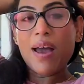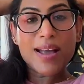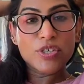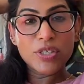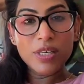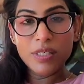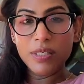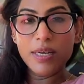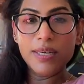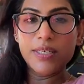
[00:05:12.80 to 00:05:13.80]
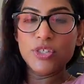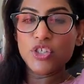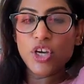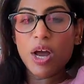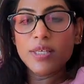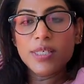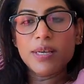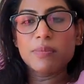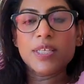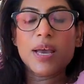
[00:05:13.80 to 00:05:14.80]
vaginal discharge.
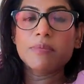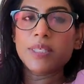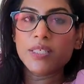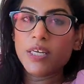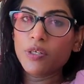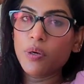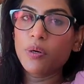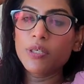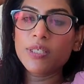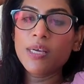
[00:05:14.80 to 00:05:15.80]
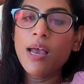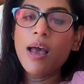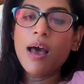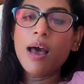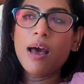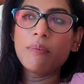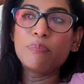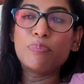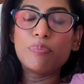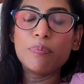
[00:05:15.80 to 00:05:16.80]
Sometimes it can cause
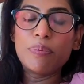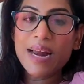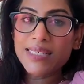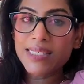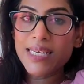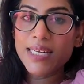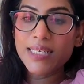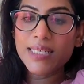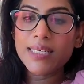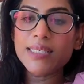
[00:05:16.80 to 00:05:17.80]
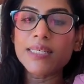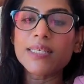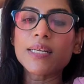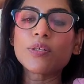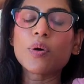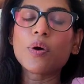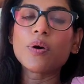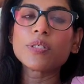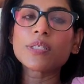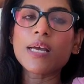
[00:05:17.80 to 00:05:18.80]
breast tenderness. It can
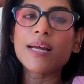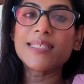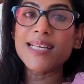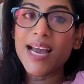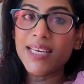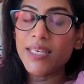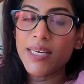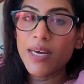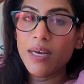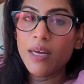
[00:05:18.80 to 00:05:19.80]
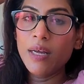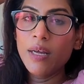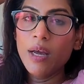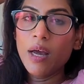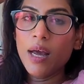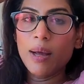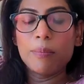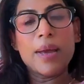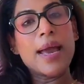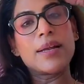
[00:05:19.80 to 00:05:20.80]
cause diarrhea.
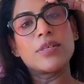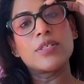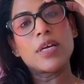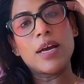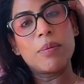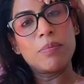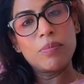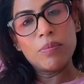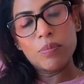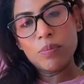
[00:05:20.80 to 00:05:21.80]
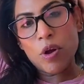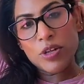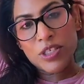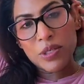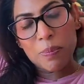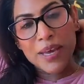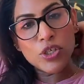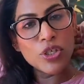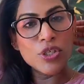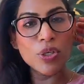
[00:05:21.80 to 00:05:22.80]
And
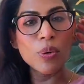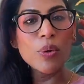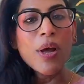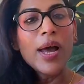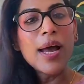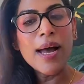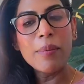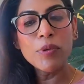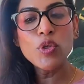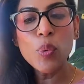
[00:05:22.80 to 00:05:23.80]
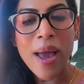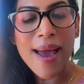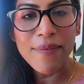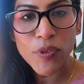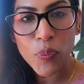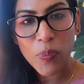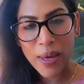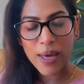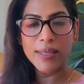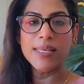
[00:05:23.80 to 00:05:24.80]
constipation. So you have to
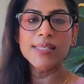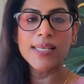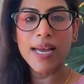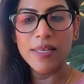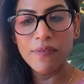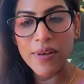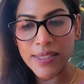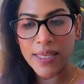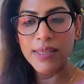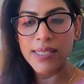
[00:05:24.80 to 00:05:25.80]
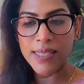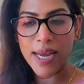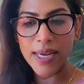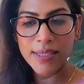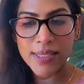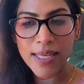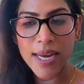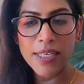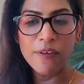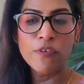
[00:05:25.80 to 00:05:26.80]
weigh these side effects and
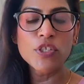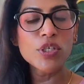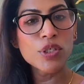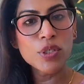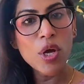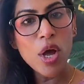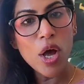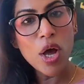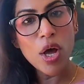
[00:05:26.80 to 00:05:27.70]
decide if it is